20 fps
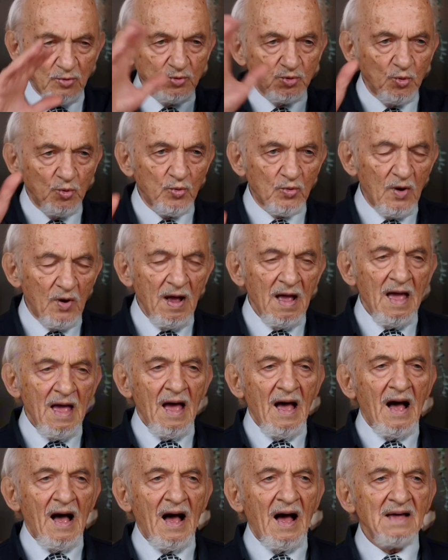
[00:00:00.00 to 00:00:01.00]
itself, to
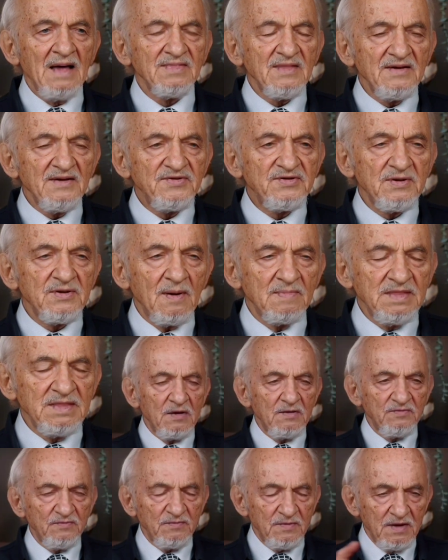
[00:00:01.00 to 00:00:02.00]
the structure
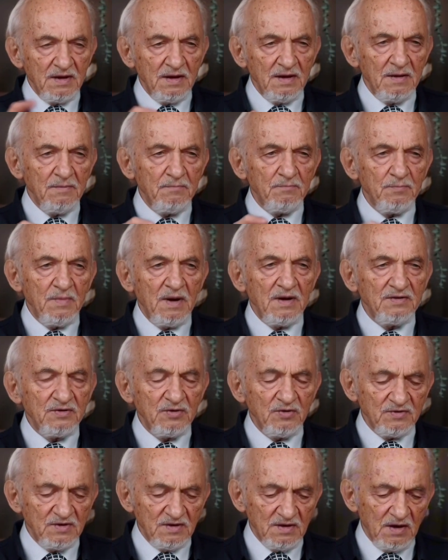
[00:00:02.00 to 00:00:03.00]
itself, but
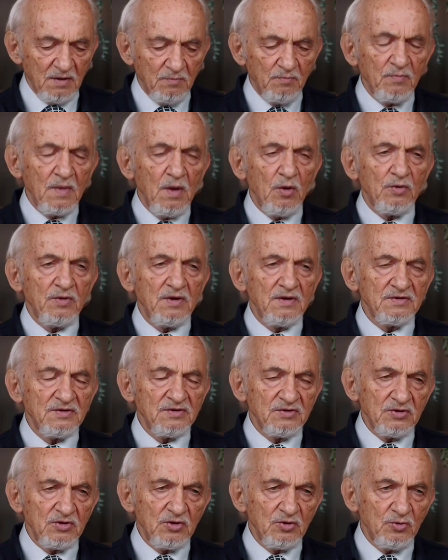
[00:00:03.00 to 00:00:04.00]
to the
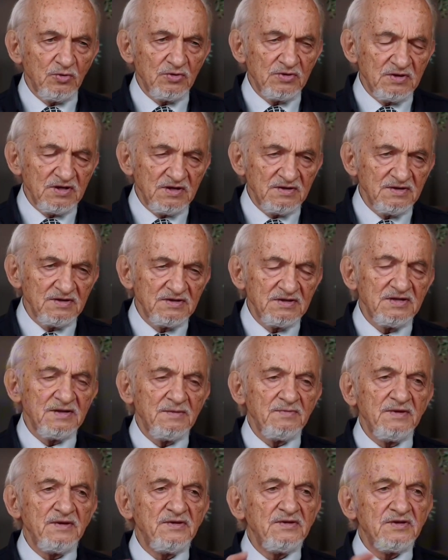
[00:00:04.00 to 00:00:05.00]
components used in the
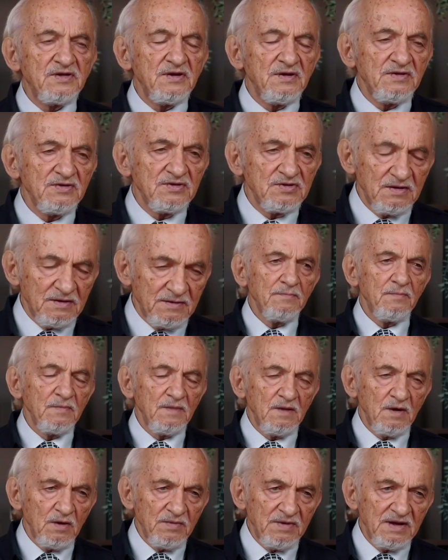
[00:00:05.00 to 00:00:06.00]
synthesis
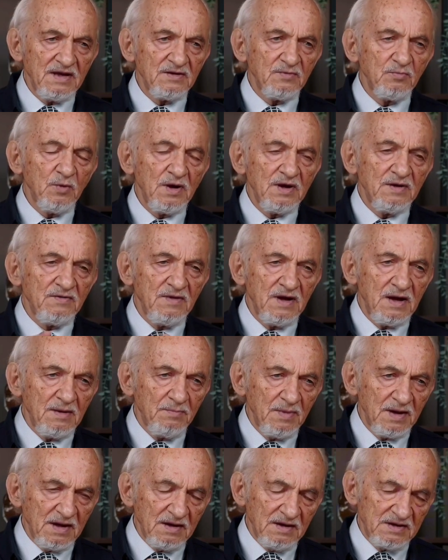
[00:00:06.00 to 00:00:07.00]
of these modified
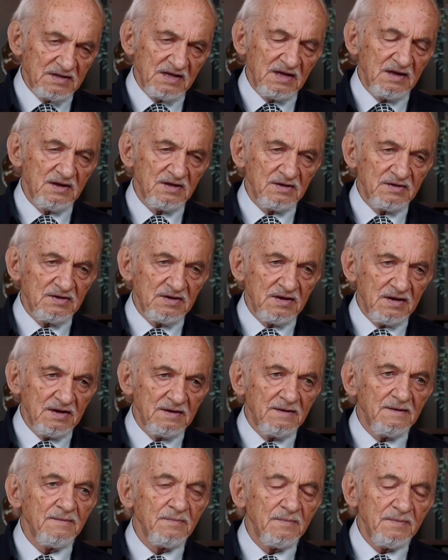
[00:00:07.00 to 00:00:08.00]
penicillins.
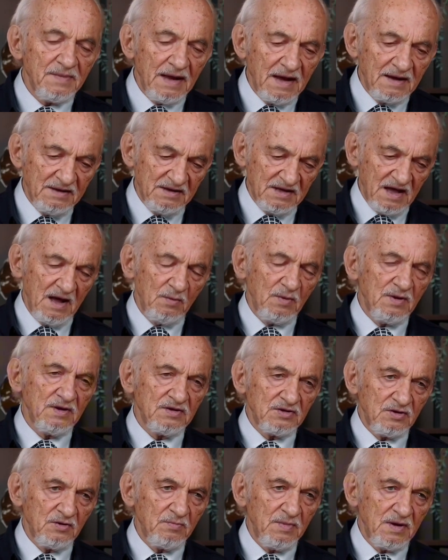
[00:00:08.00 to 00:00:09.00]
That's how it
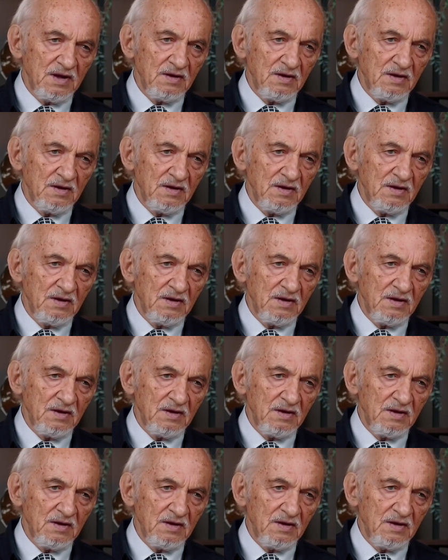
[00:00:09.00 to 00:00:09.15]
should be